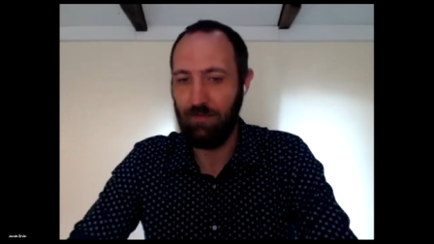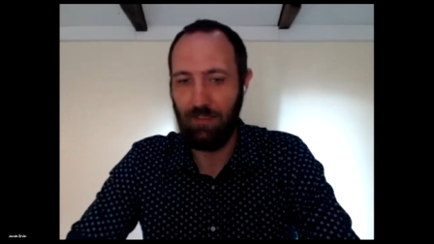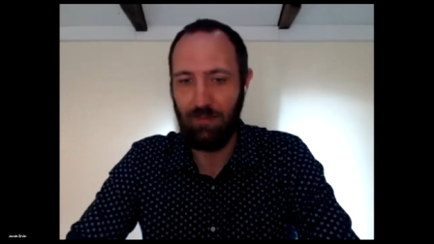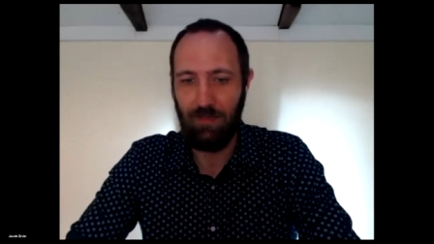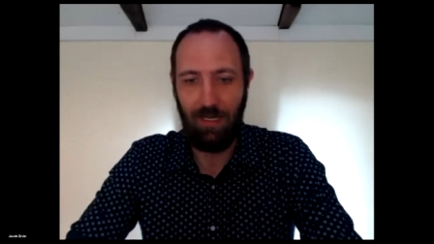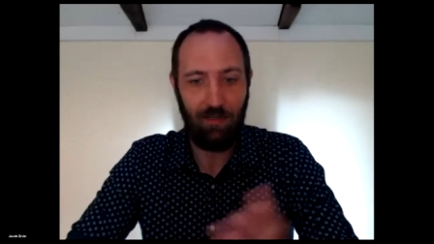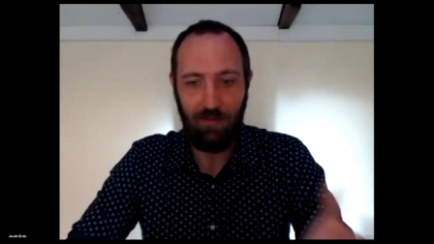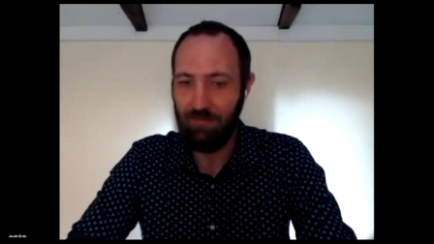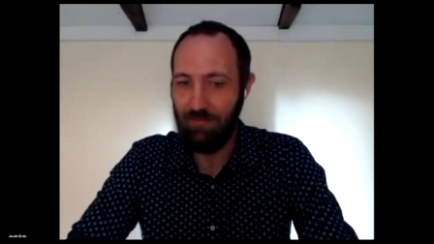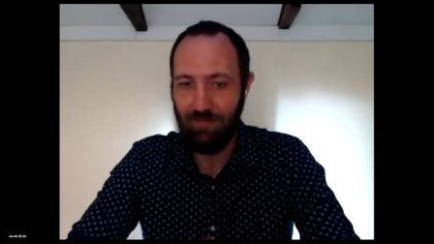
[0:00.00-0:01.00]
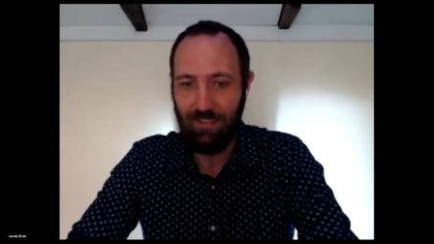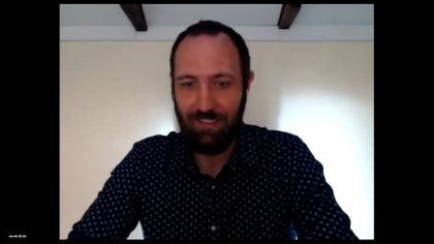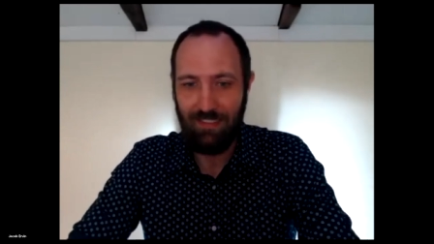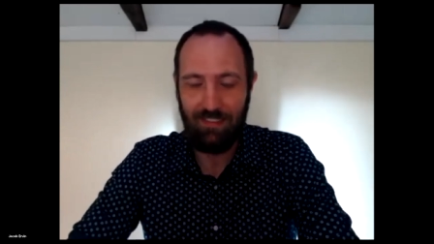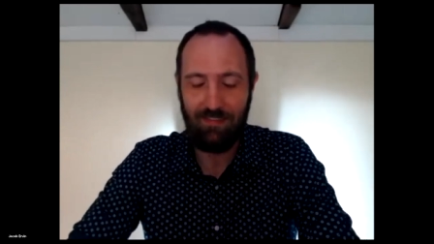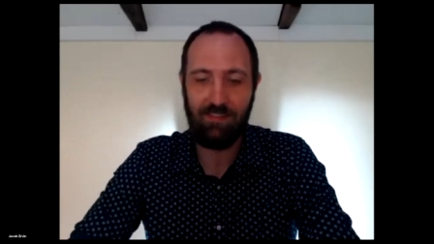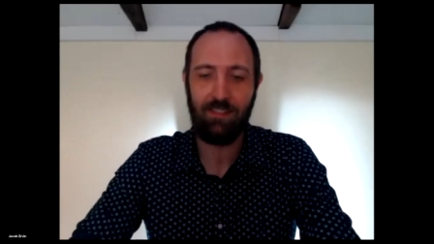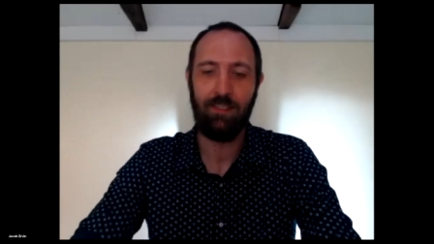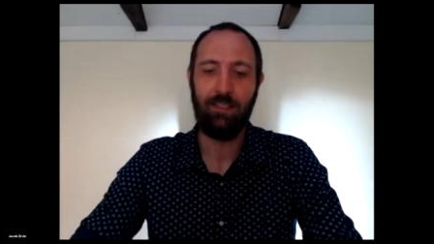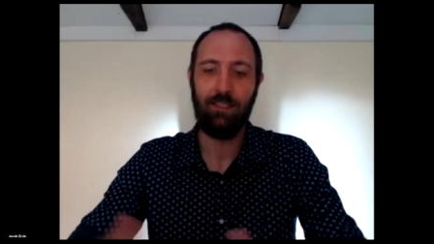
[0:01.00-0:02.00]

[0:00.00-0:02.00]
for 150 teens.